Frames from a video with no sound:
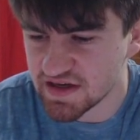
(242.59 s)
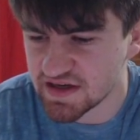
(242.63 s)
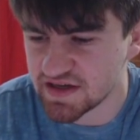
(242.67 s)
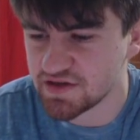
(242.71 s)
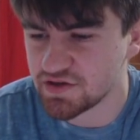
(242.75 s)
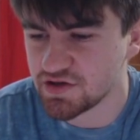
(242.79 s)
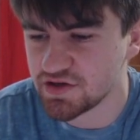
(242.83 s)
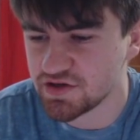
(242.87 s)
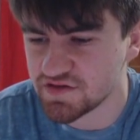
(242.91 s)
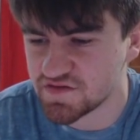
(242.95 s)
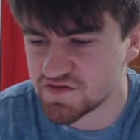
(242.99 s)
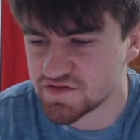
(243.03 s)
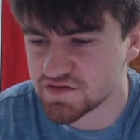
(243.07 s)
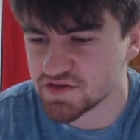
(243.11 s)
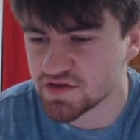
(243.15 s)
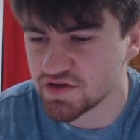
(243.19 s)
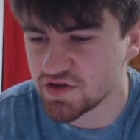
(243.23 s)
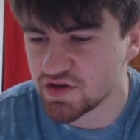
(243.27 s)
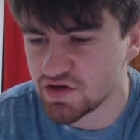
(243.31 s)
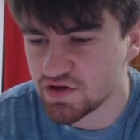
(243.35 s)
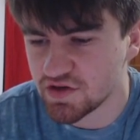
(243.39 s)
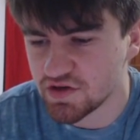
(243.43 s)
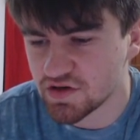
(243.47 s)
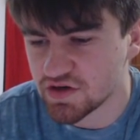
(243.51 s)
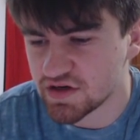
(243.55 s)

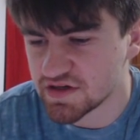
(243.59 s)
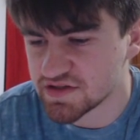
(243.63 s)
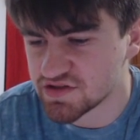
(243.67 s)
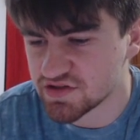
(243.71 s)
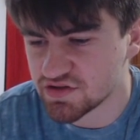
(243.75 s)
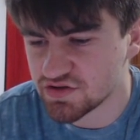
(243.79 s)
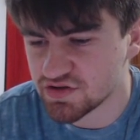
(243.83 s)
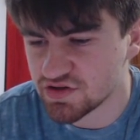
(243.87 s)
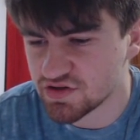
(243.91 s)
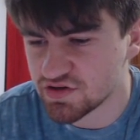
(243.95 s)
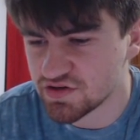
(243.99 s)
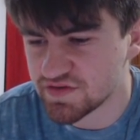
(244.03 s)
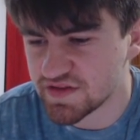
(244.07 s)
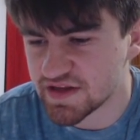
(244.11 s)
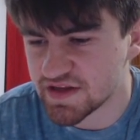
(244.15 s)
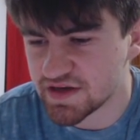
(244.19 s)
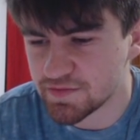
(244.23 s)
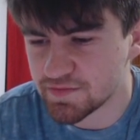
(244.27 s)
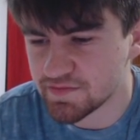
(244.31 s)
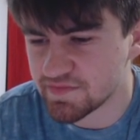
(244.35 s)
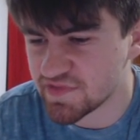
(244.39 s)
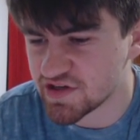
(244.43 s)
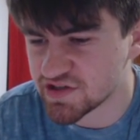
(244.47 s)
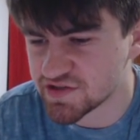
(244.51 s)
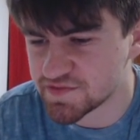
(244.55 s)
I don't know,
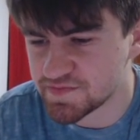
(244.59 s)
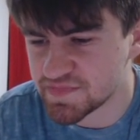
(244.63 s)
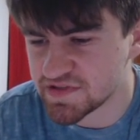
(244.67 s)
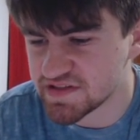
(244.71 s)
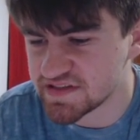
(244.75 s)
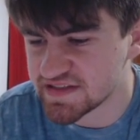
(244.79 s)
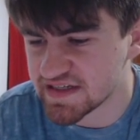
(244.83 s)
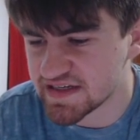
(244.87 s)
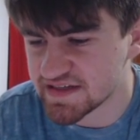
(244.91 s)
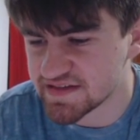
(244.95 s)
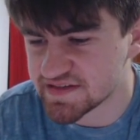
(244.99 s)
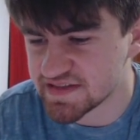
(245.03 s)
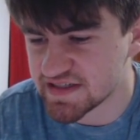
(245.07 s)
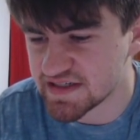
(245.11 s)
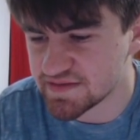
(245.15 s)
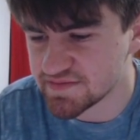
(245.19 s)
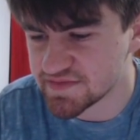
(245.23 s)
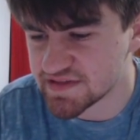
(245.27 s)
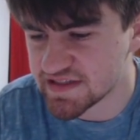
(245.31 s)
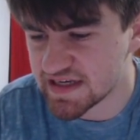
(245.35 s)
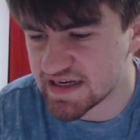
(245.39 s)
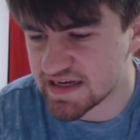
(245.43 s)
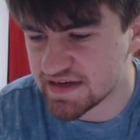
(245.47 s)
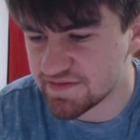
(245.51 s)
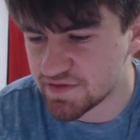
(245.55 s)
that must be dead teams
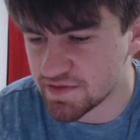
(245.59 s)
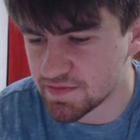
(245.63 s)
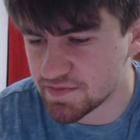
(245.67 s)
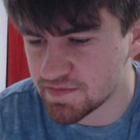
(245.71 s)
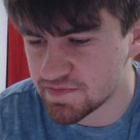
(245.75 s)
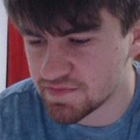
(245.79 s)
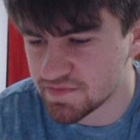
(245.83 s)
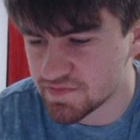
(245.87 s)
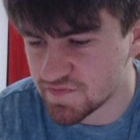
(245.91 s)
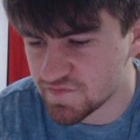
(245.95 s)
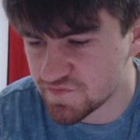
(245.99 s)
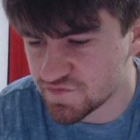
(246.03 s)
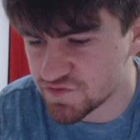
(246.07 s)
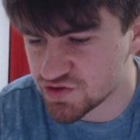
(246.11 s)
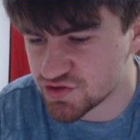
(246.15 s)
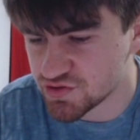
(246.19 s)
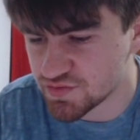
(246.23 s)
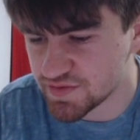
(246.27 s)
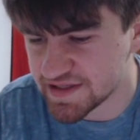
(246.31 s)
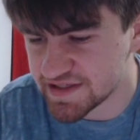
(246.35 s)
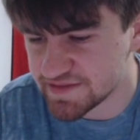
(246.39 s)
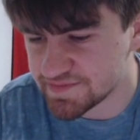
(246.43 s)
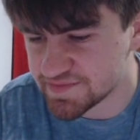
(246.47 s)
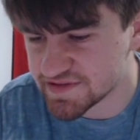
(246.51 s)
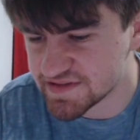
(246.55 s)
that have him for
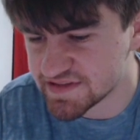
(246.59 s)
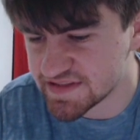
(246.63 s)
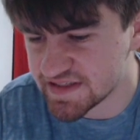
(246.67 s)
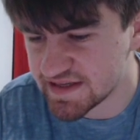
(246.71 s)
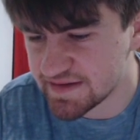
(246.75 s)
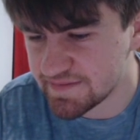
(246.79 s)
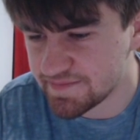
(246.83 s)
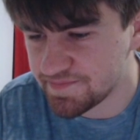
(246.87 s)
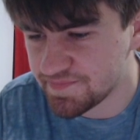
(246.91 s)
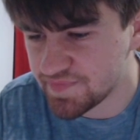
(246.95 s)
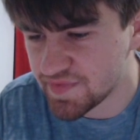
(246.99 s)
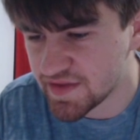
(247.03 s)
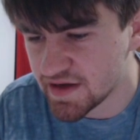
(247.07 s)
20%.